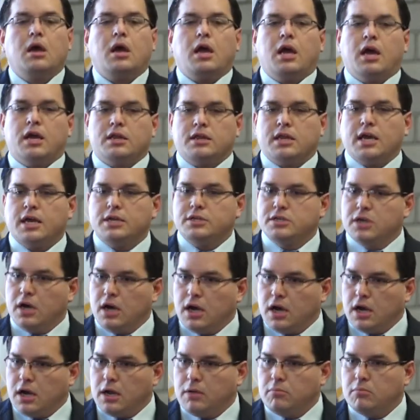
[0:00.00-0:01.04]
At that
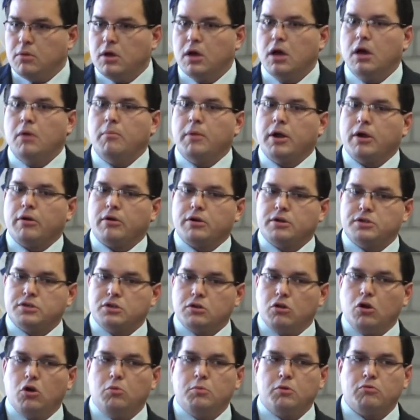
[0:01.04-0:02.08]
time, America's
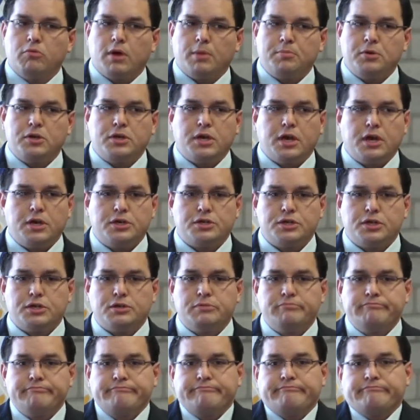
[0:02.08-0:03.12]
global reputation
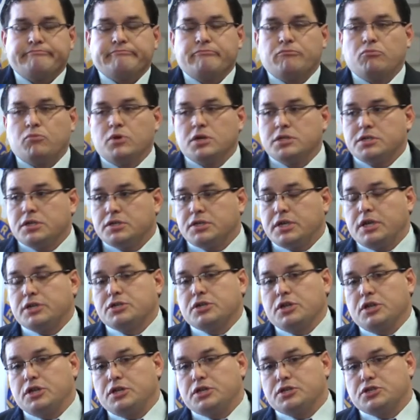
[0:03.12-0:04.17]
was
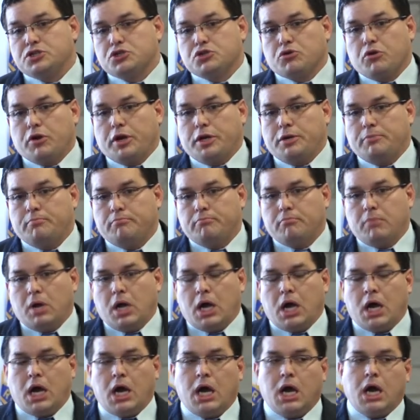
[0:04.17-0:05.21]
essentially destroyed.
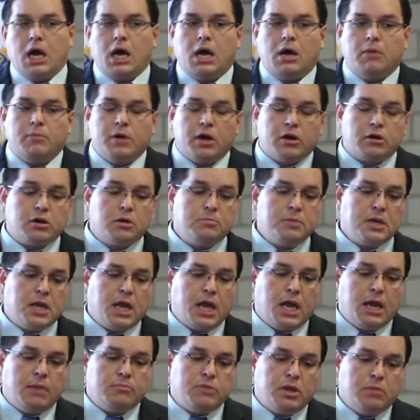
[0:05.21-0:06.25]
America
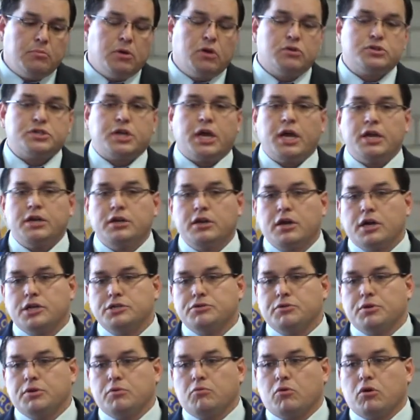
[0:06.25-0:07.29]
became the most hated
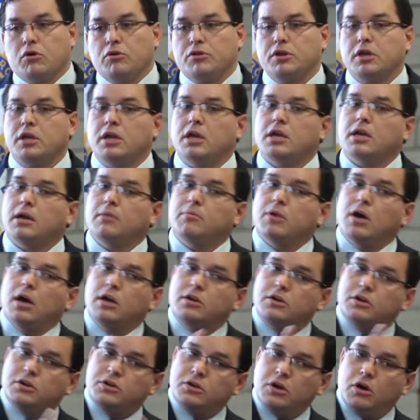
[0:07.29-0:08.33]
country in the world. Again, I'm
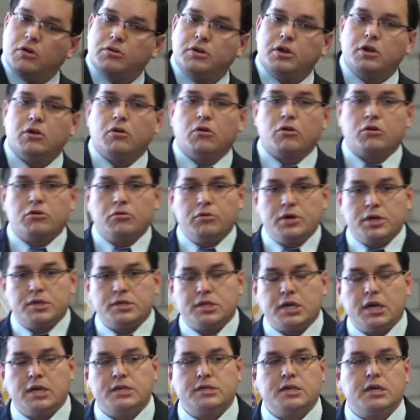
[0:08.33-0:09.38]
not condoning or
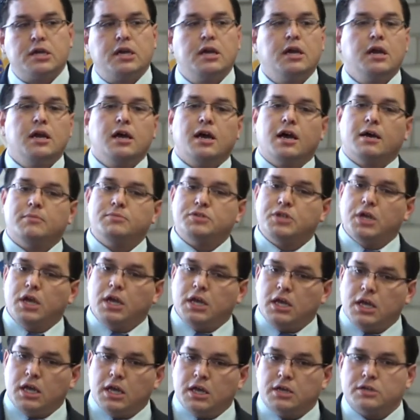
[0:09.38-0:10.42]
criticizing. I'm
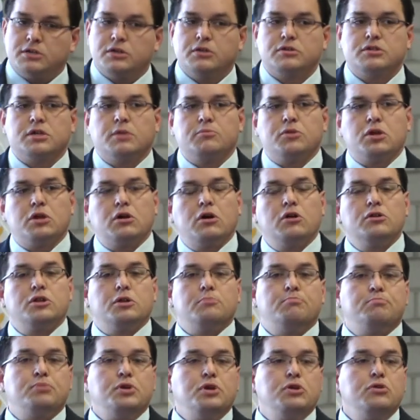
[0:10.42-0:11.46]
saying is. There's something called the
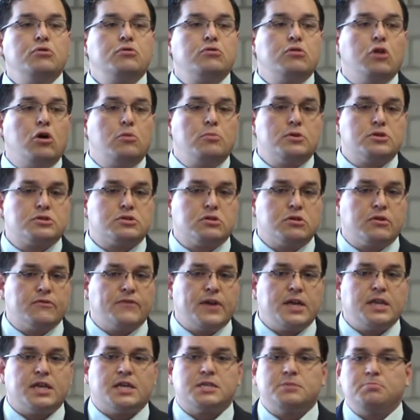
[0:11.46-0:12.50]
Pew Global
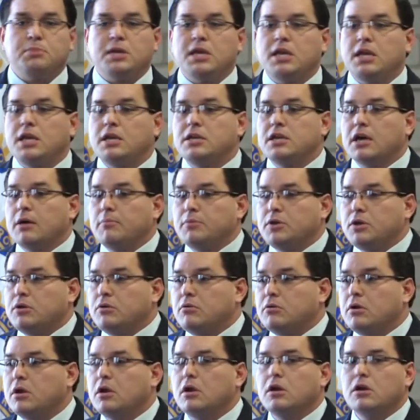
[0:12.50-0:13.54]
Survey. That's
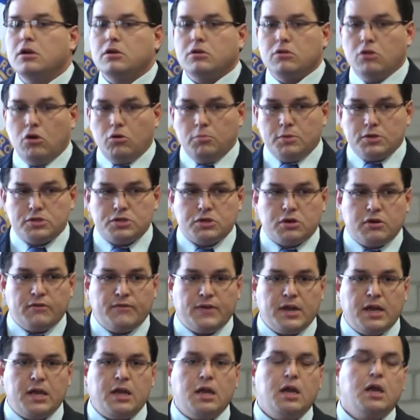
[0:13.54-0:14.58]
P-E-W, Global
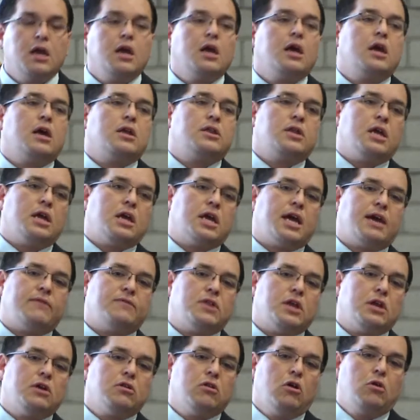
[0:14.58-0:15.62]
Survey. They have
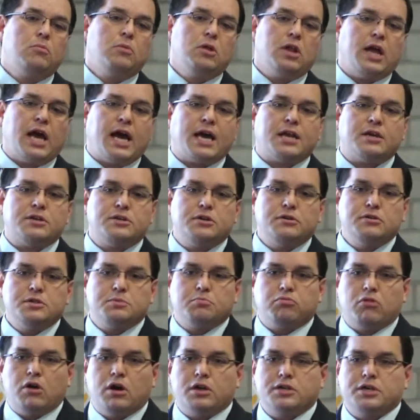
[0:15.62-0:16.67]
the Global Attitudes
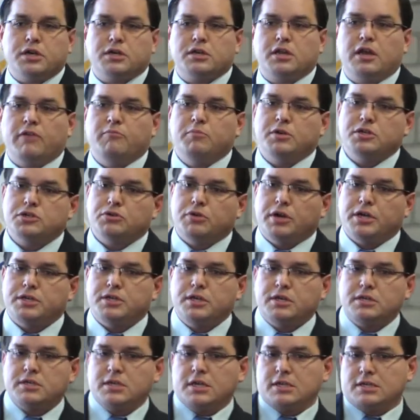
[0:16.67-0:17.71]
Project they've been
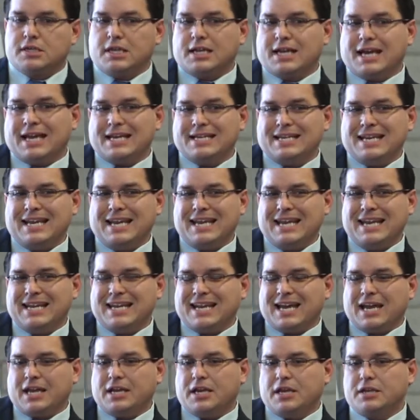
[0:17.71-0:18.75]
tracing since the
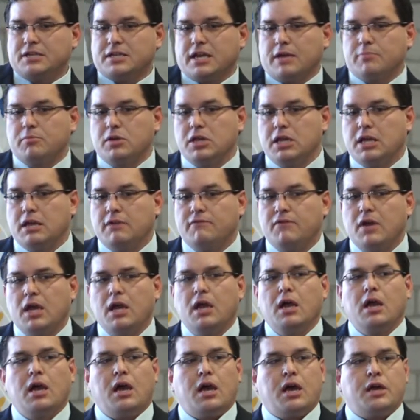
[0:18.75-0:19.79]
1990s, I believe,
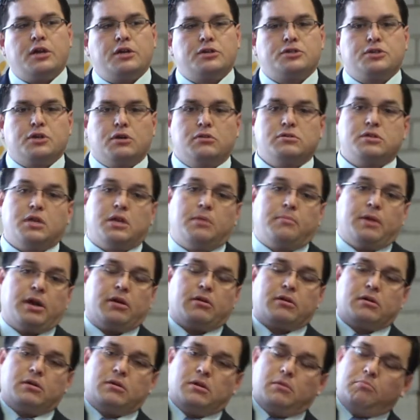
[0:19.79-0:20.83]
and it shows
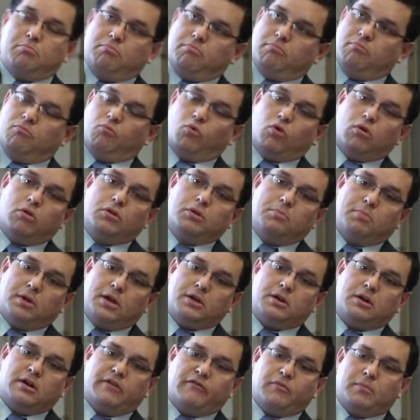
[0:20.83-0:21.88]
that world
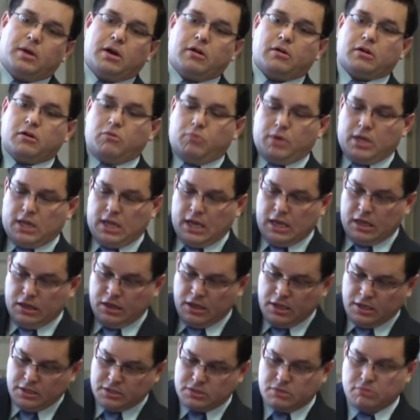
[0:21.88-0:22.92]
opinion of America went like
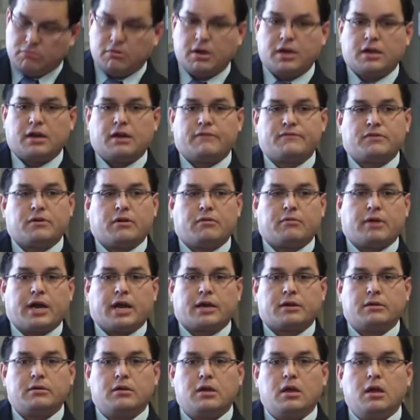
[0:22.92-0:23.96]
this right after
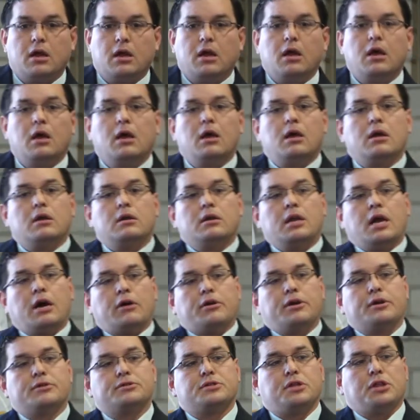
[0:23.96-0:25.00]
Iraq. Now,
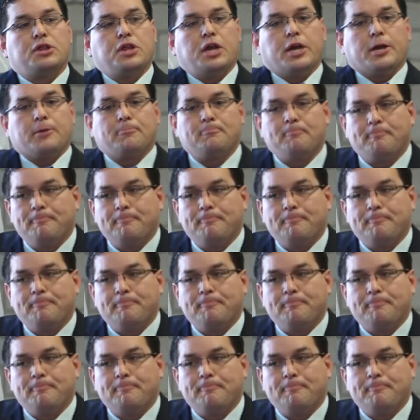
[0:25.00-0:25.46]
here's the thing.